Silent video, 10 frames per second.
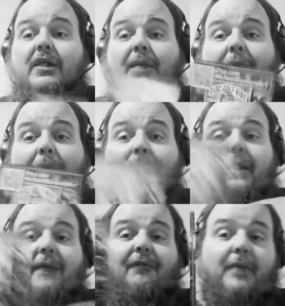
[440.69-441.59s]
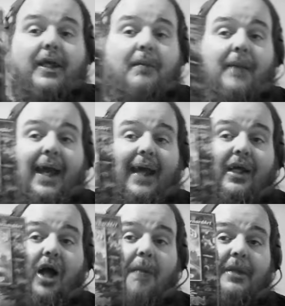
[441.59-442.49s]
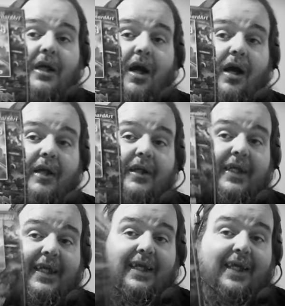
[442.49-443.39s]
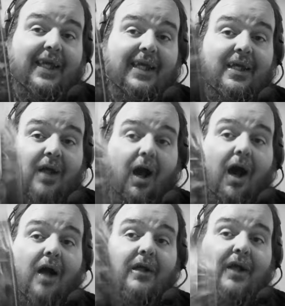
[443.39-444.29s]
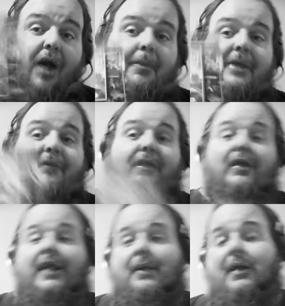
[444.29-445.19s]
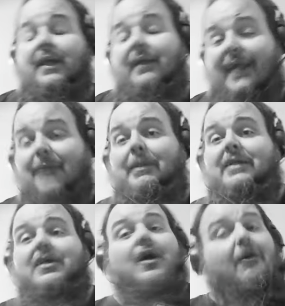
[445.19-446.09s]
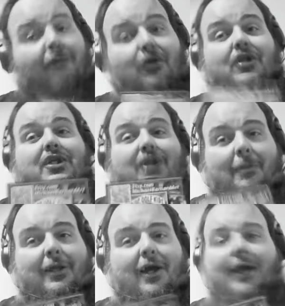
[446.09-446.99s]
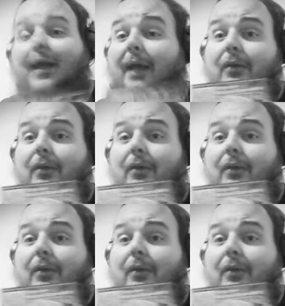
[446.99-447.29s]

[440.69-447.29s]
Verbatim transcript: Something I picked up from him at Comic Con, King Kong Comic, the King Kingman's first Comic Con.